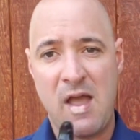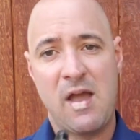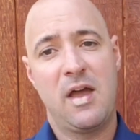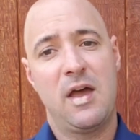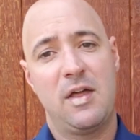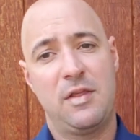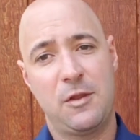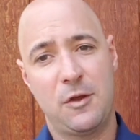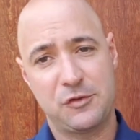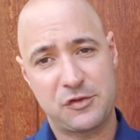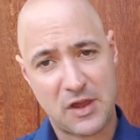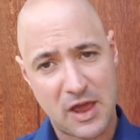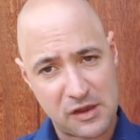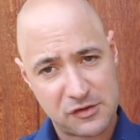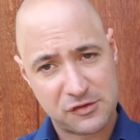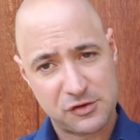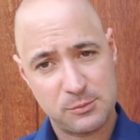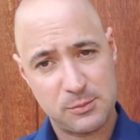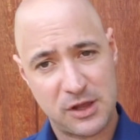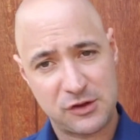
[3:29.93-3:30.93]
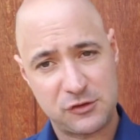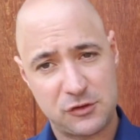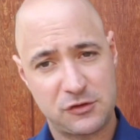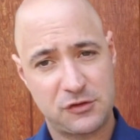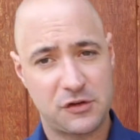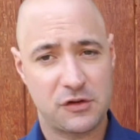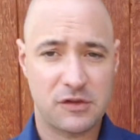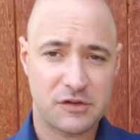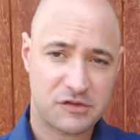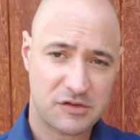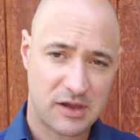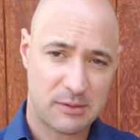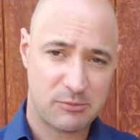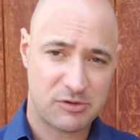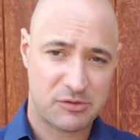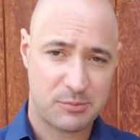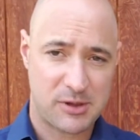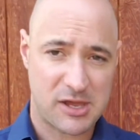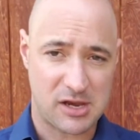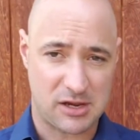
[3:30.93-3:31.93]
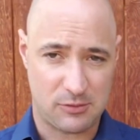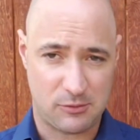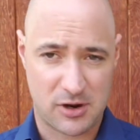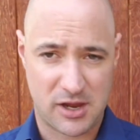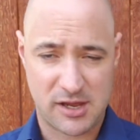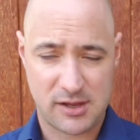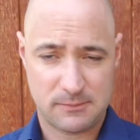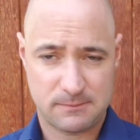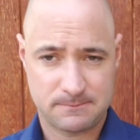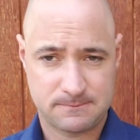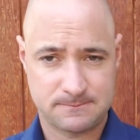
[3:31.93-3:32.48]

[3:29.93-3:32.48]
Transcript: And those last 2 measures are the same as the beginning, right?